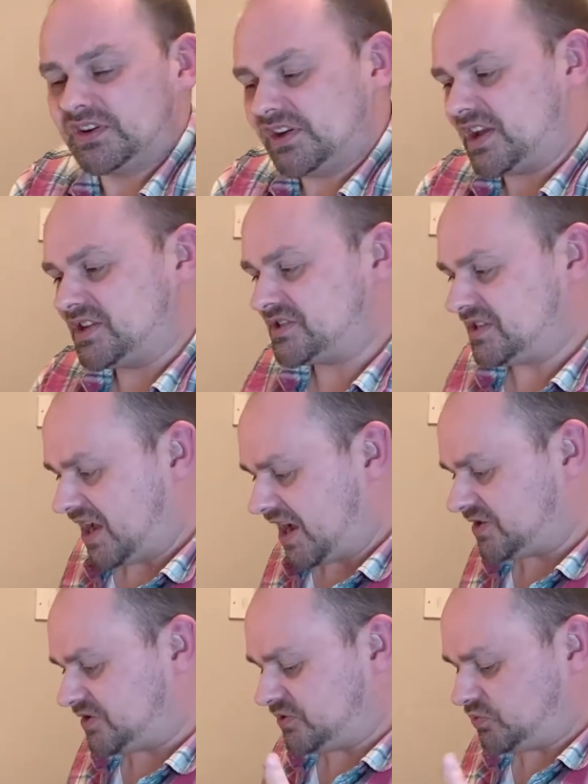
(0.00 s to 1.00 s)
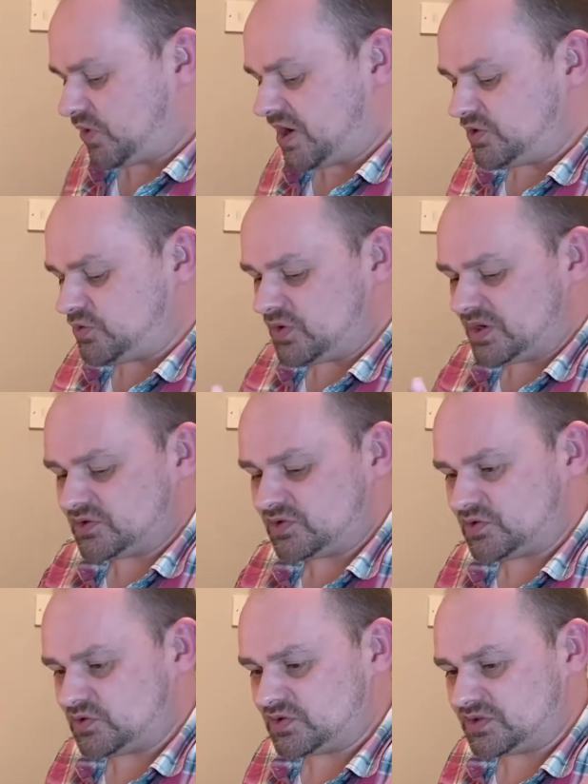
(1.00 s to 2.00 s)
It's as and when you
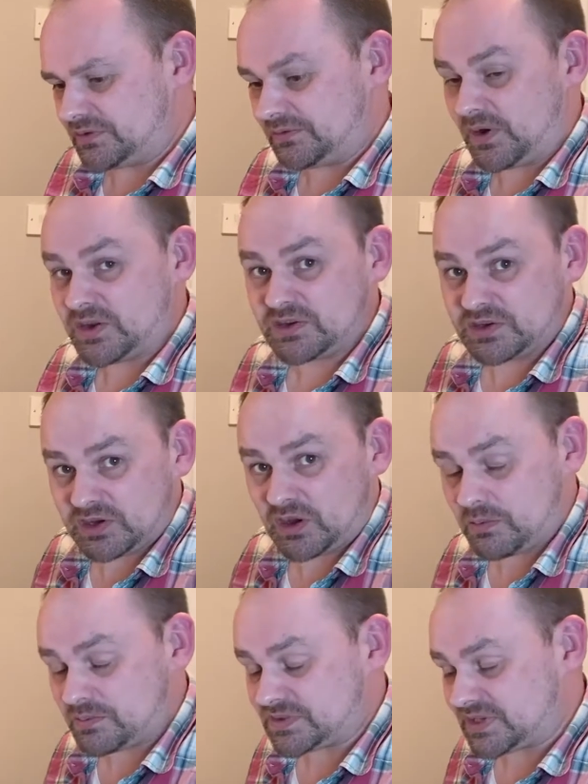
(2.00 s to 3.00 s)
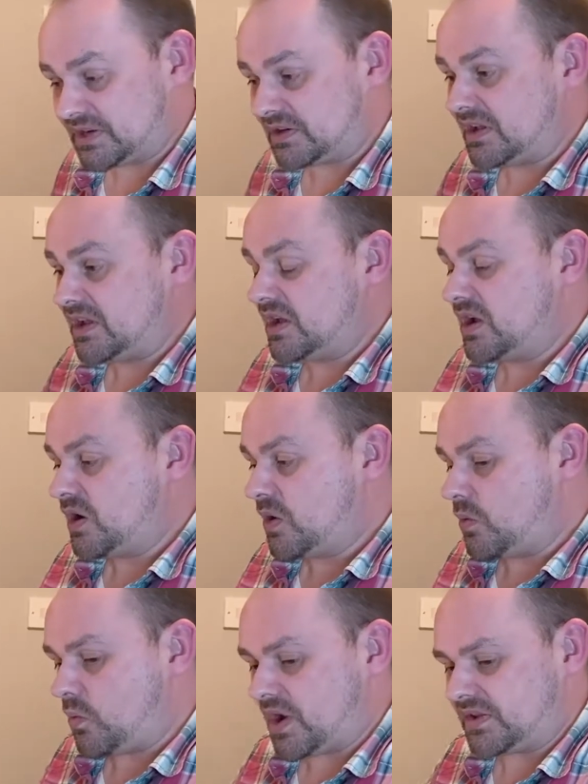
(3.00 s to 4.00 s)
introduce, the fun comes in
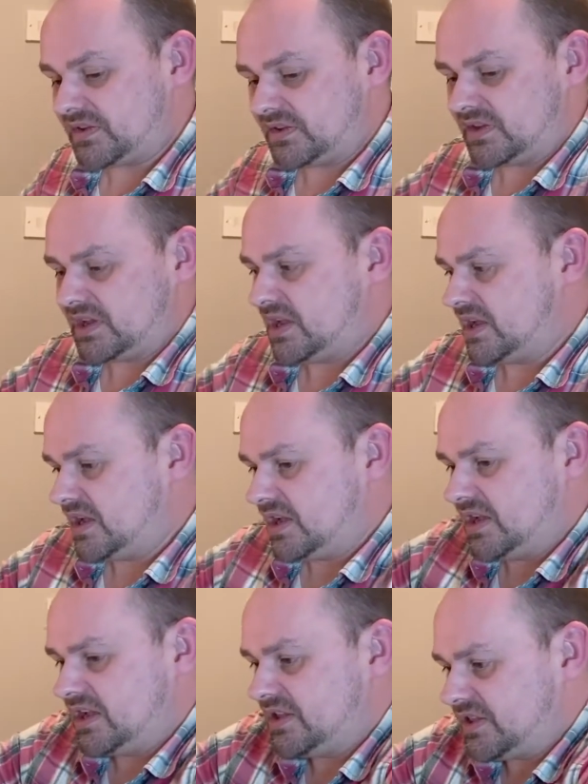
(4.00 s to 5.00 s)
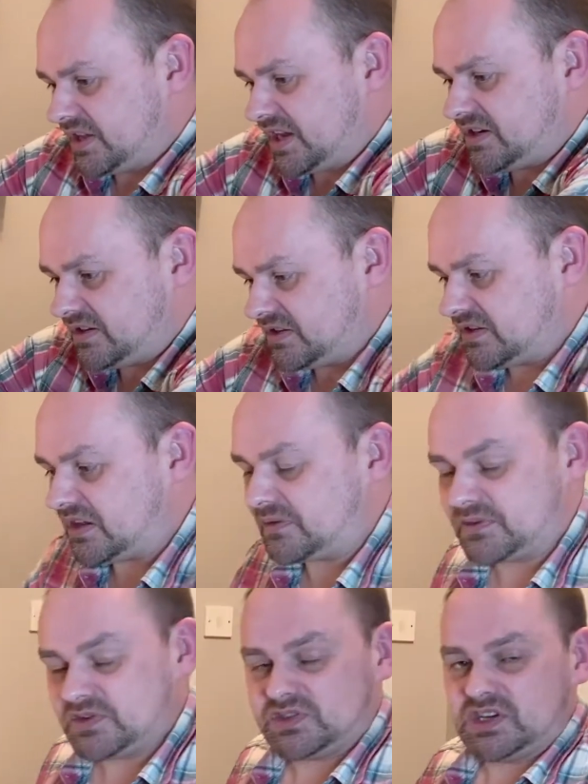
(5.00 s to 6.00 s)
with the kind of the
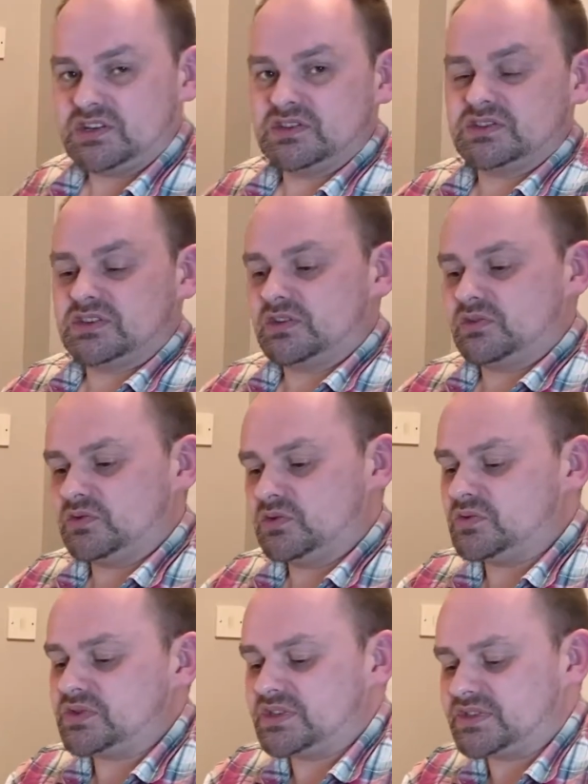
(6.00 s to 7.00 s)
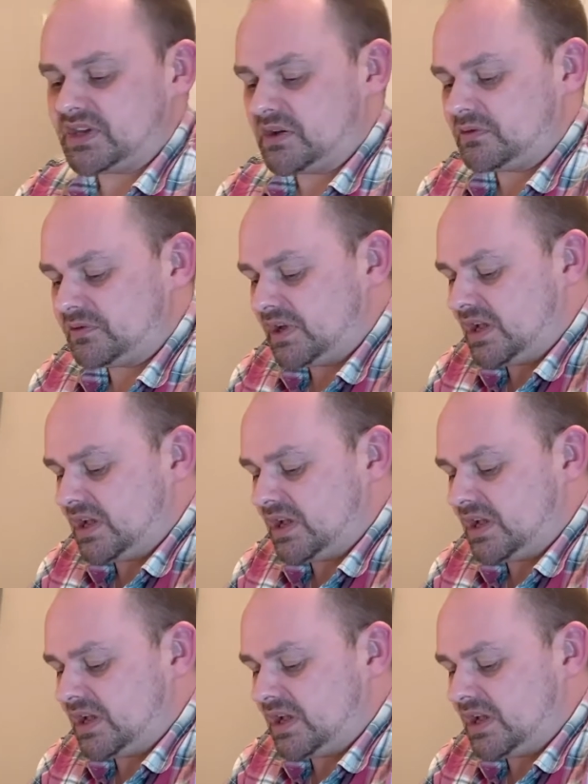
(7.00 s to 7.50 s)
different changes in the rules itself.